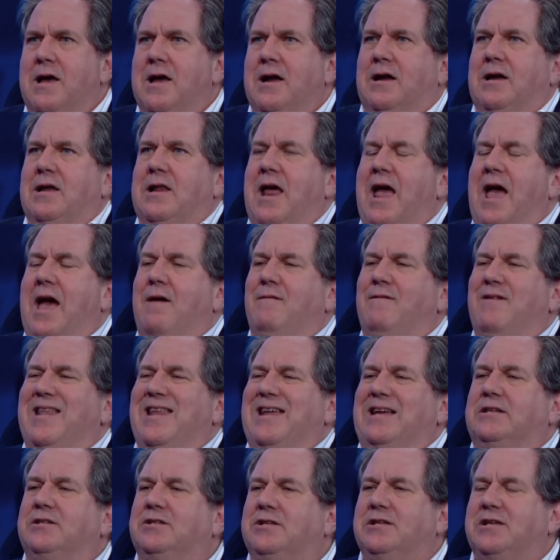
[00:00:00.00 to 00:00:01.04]
can have
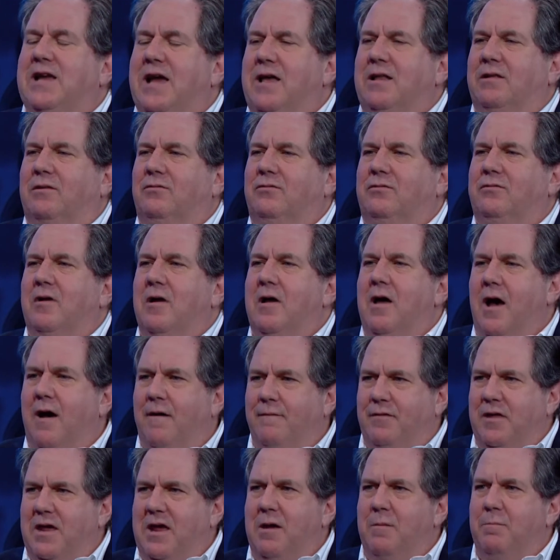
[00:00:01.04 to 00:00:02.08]
any sense
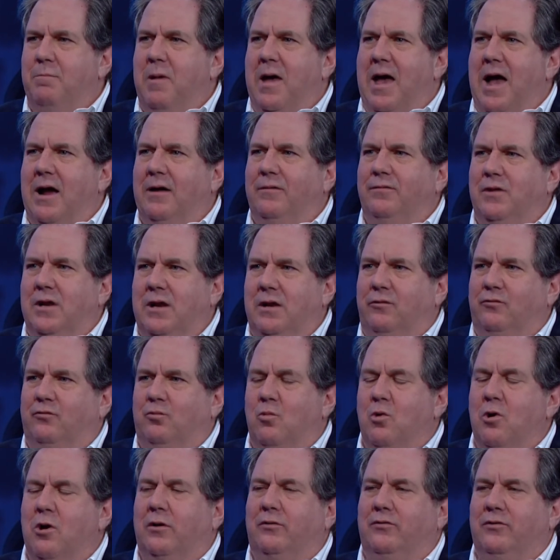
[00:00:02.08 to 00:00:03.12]
of the impact that his
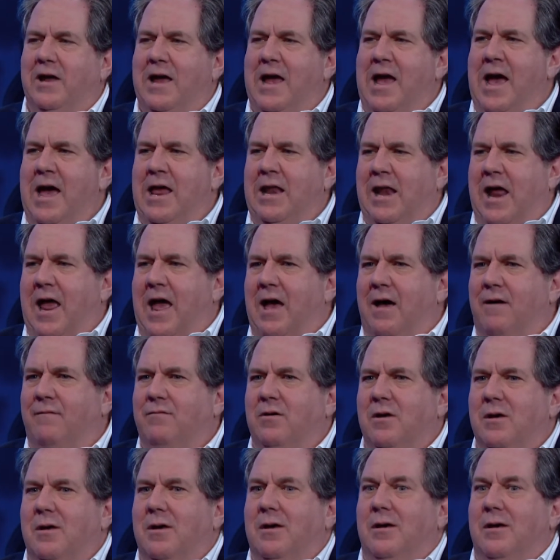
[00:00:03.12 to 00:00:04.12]
words can't have,